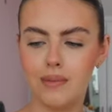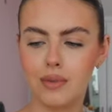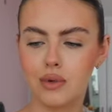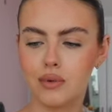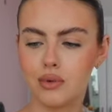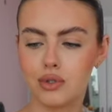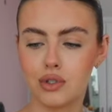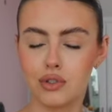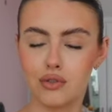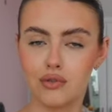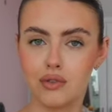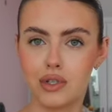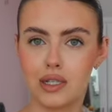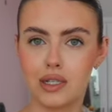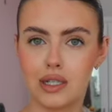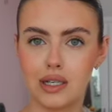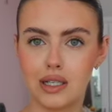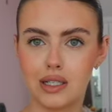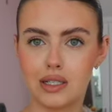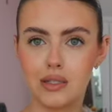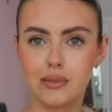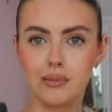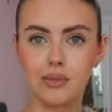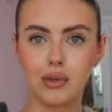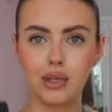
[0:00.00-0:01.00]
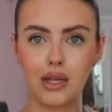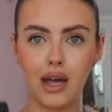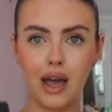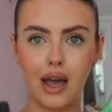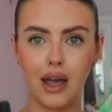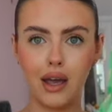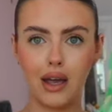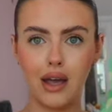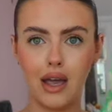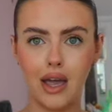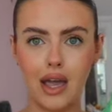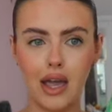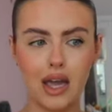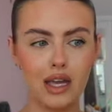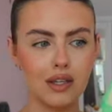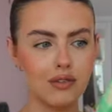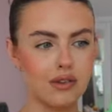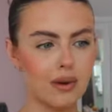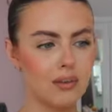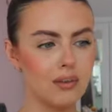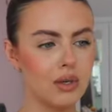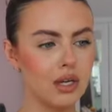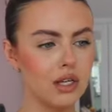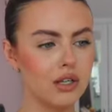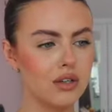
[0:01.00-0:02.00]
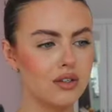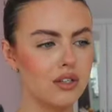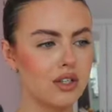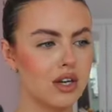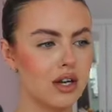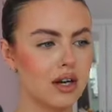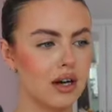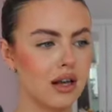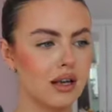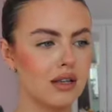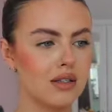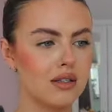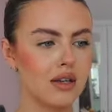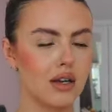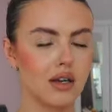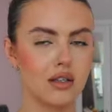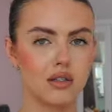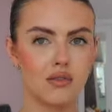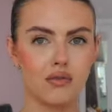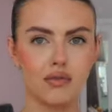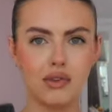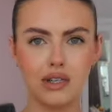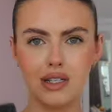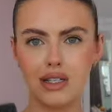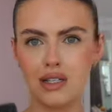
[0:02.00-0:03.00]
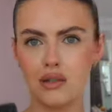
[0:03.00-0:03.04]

which was really nice. But yeah, it's from Collusion on Asos.